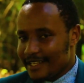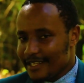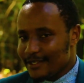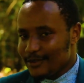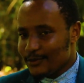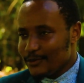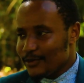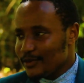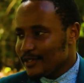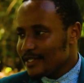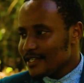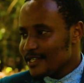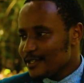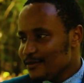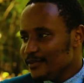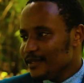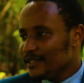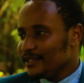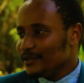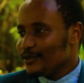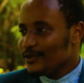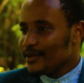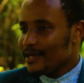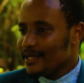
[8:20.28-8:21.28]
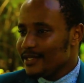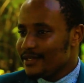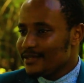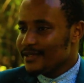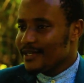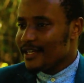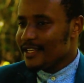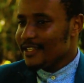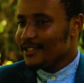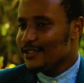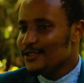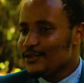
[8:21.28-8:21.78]
that's what has been quite
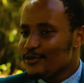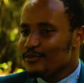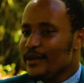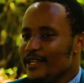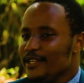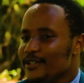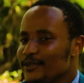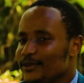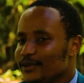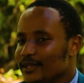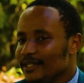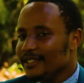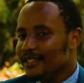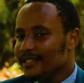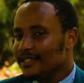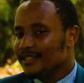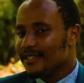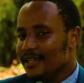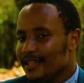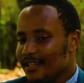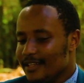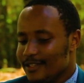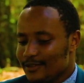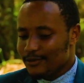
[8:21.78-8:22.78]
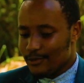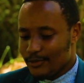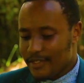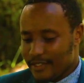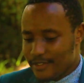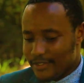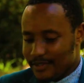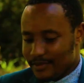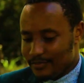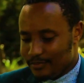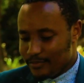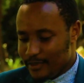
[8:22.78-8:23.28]
instrumental, and that's what
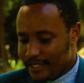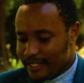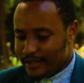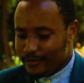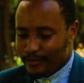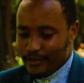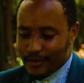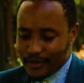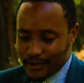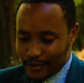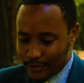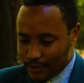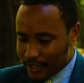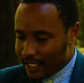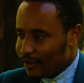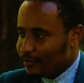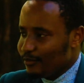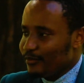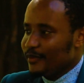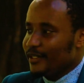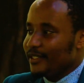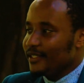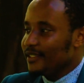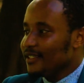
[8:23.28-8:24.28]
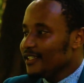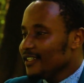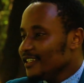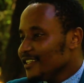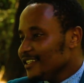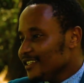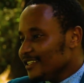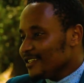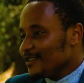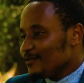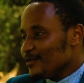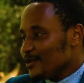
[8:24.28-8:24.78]
has been able to help me
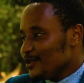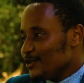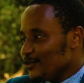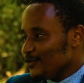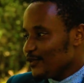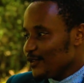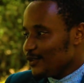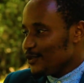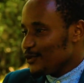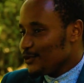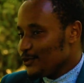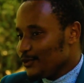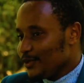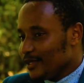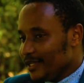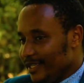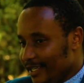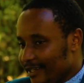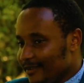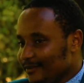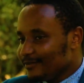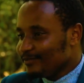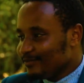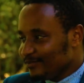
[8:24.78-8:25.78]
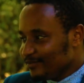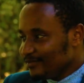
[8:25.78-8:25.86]
maneuver through. Yeah.